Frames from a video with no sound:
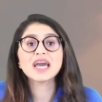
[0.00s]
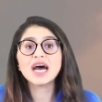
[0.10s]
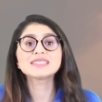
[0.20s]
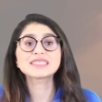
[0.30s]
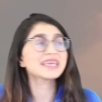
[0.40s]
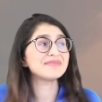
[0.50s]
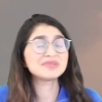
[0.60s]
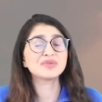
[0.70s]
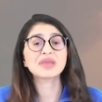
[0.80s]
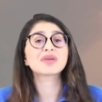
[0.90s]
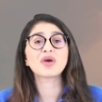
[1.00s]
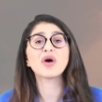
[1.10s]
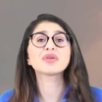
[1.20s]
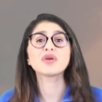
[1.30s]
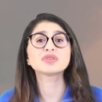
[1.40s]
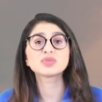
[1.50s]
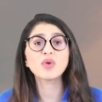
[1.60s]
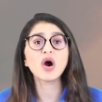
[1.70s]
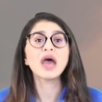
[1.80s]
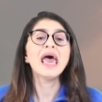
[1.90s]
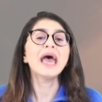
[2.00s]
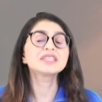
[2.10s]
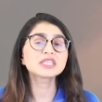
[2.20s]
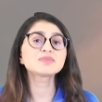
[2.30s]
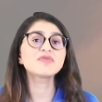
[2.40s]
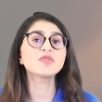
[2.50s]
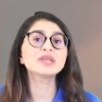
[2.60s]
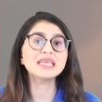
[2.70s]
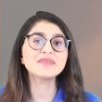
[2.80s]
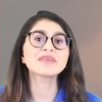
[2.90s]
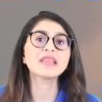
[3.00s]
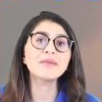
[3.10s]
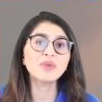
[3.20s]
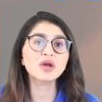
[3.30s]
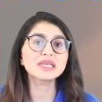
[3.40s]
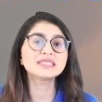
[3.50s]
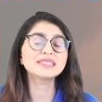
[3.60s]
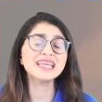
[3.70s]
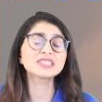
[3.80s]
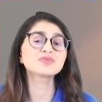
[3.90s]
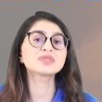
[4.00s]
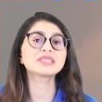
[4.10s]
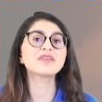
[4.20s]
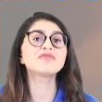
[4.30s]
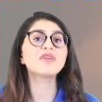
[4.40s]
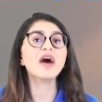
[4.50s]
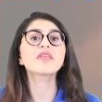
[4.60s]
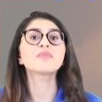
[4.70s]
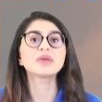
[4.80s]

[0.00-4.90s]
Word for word: cursing him, doing God knows what, and just before leaving their body, Satan would say, Father